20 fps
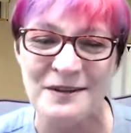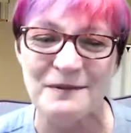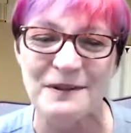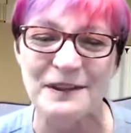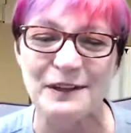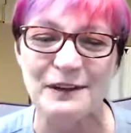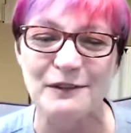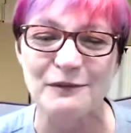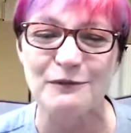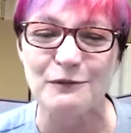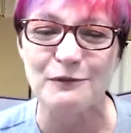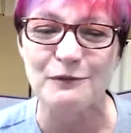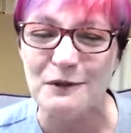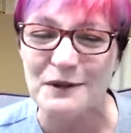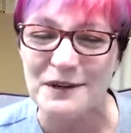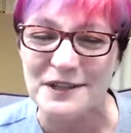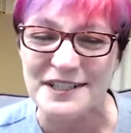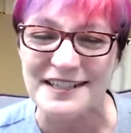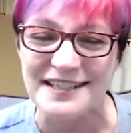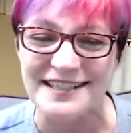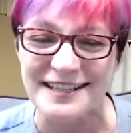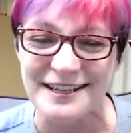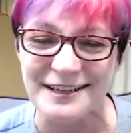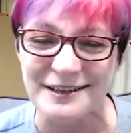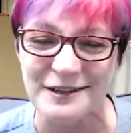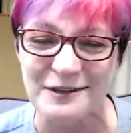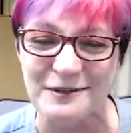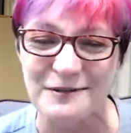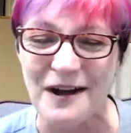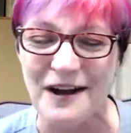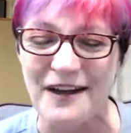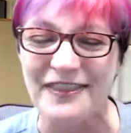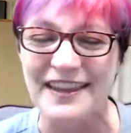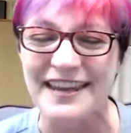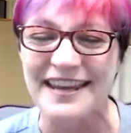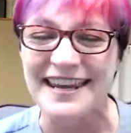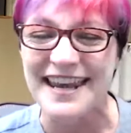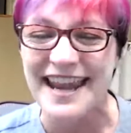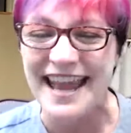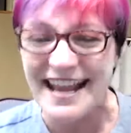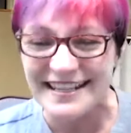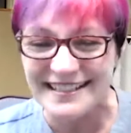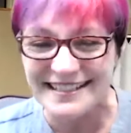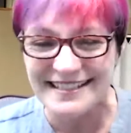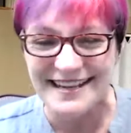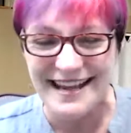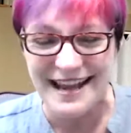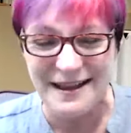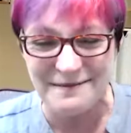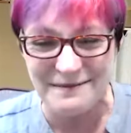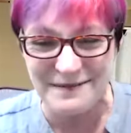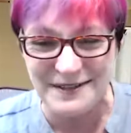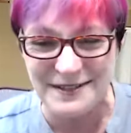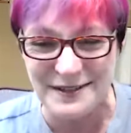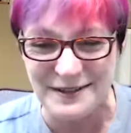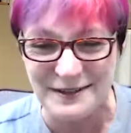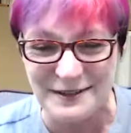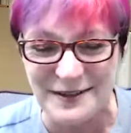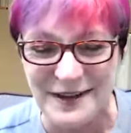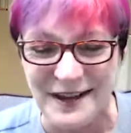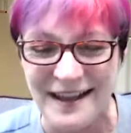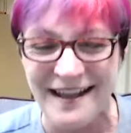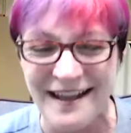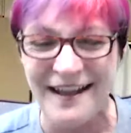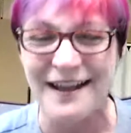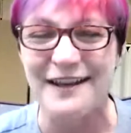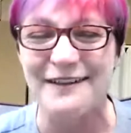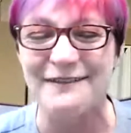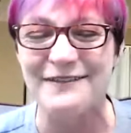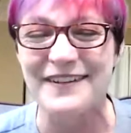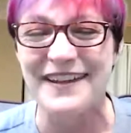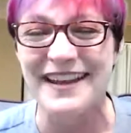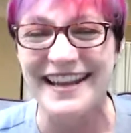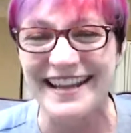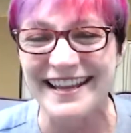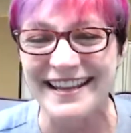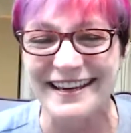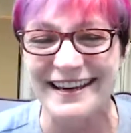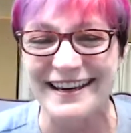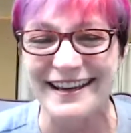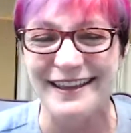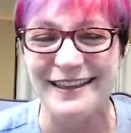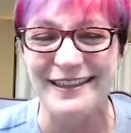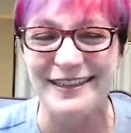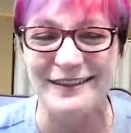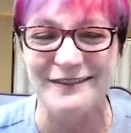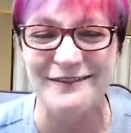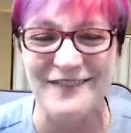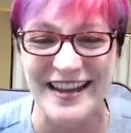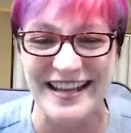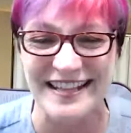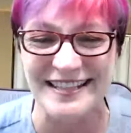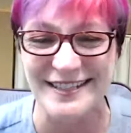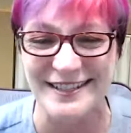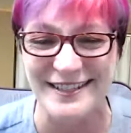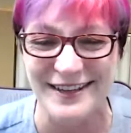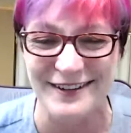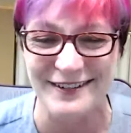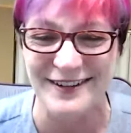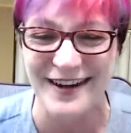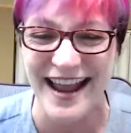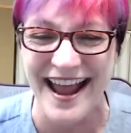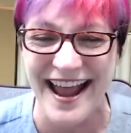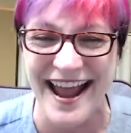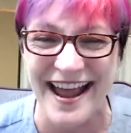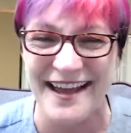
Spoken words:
We look forward to seeing you on the next episode of In the Venn Zone.